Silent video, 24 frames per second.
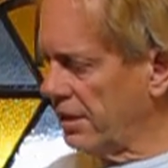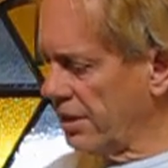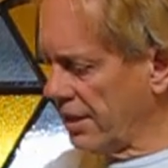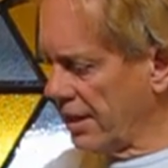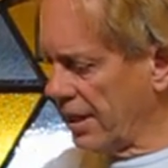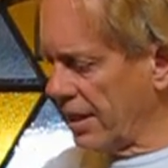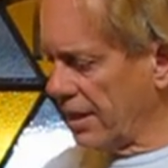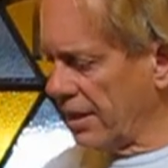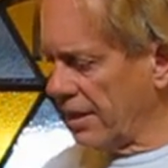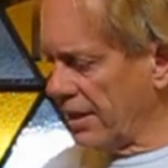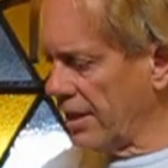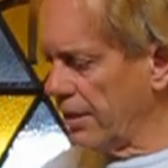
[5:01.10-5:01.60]
you
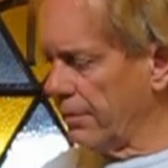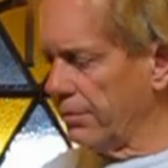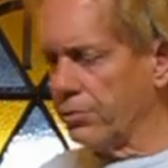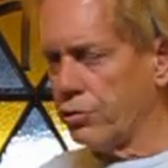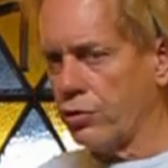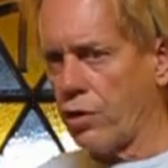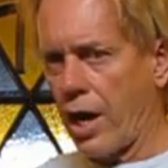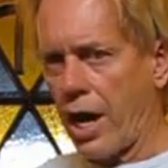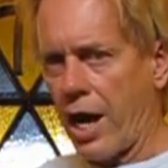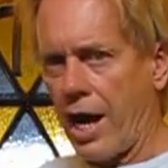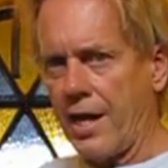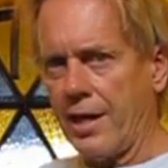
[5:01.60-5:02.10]
got to let them
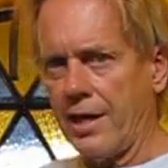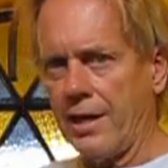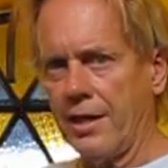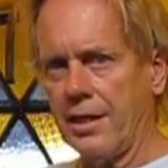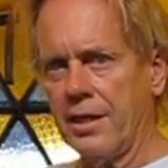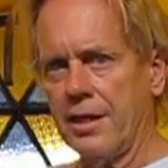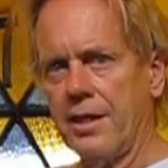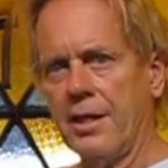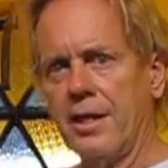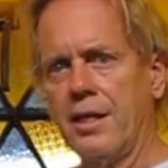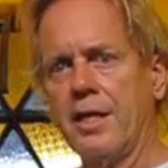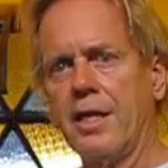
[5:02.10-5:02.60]
dry.
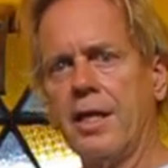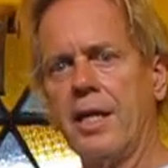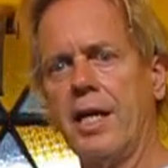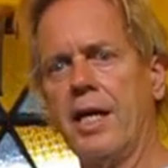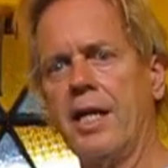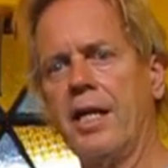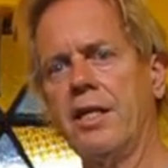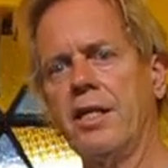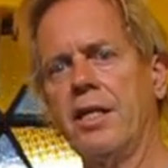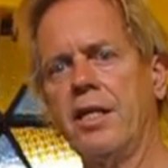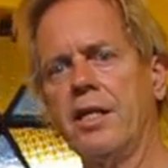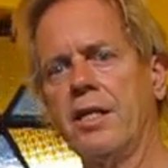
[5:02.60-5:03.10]

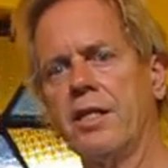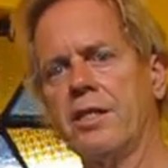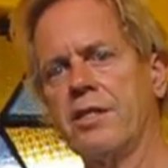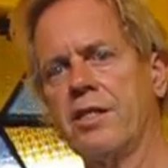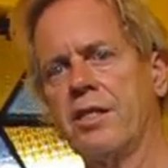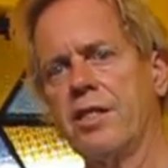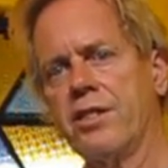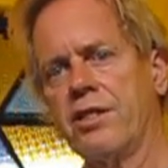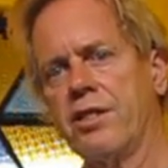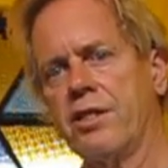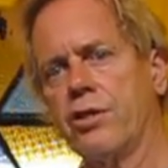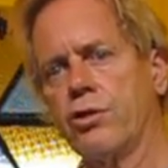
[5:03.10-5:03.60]
Anything that
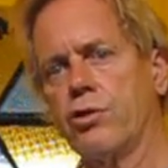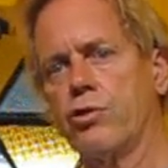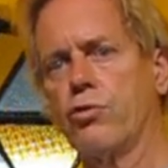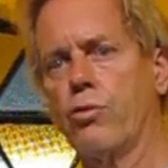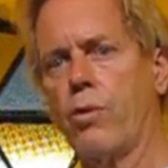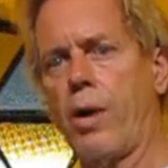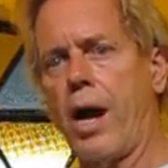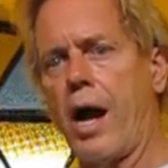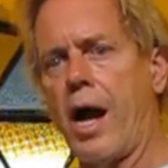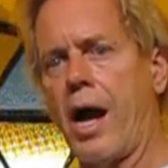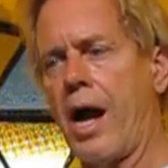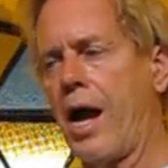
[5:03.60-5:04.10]
isn't
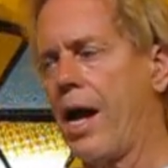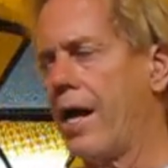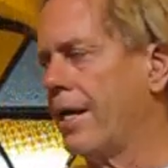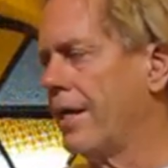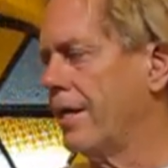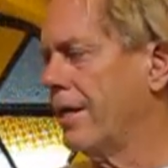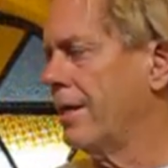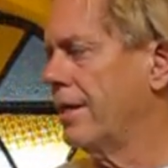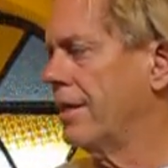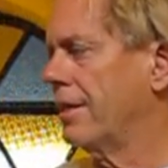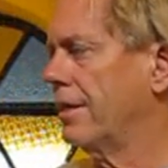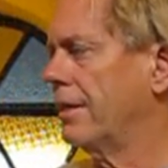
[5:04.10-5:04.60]

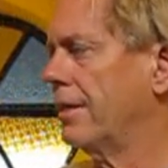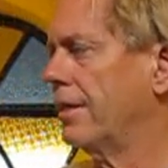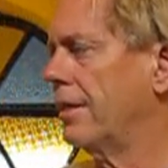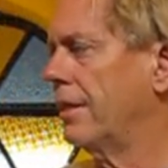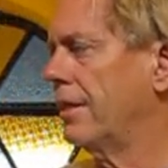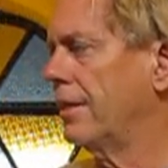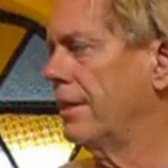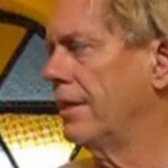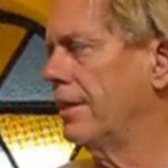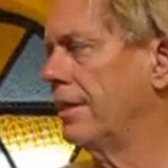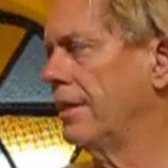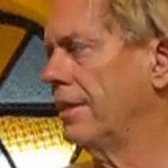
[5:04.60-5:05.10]
dry
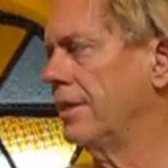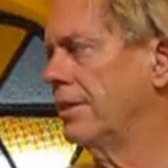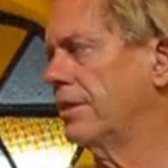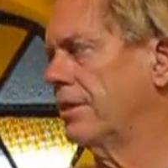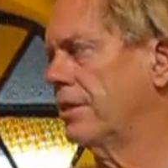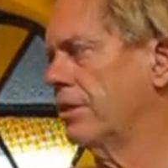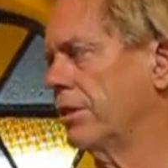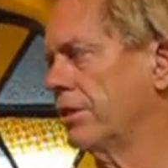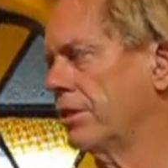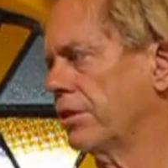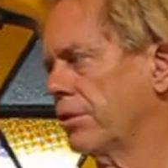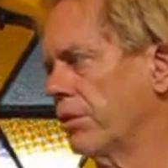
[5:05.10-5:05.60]

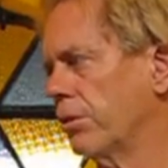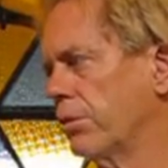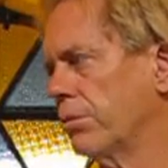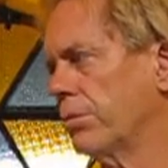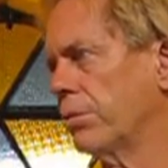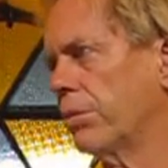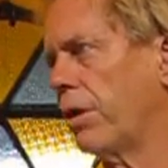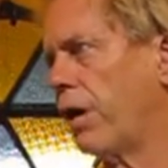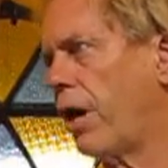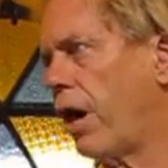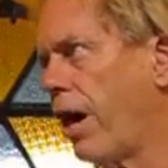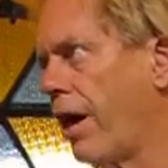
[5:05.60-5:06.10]

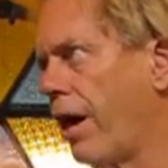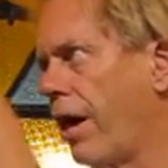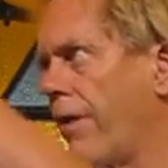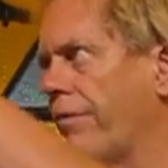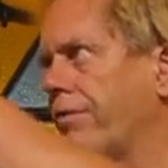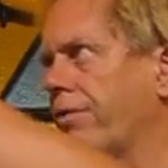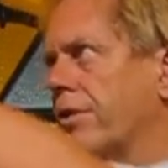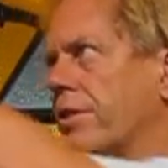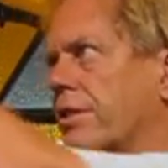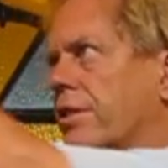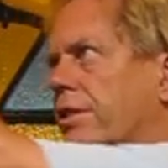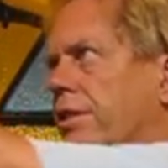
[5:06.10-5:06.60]
so I
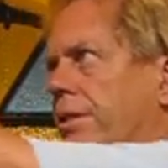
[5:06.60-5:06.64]
often